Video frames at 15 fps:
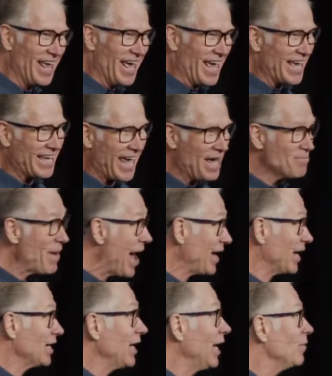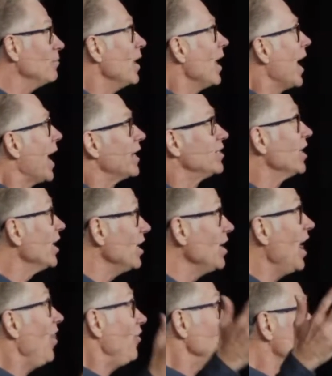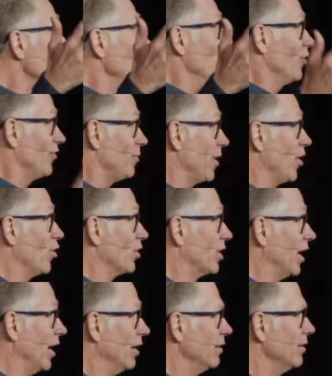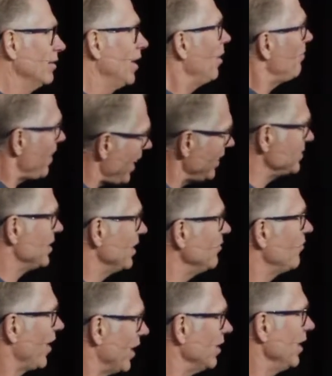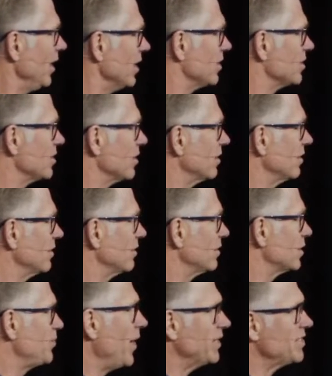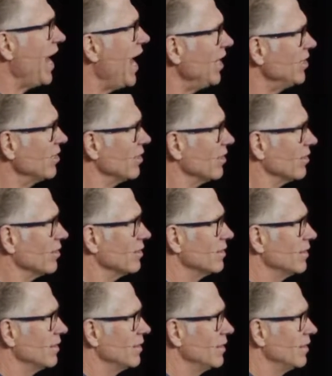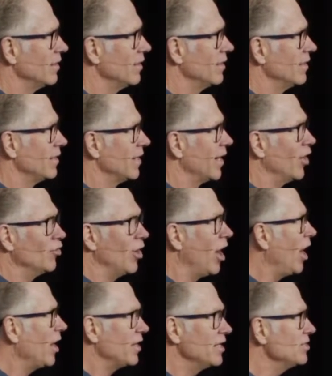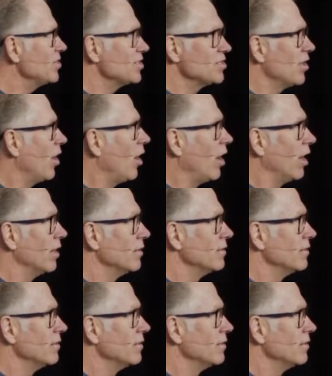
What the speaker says: He came back again and did another tour of America. Amazing violinist, spectacular, held audiences in awe.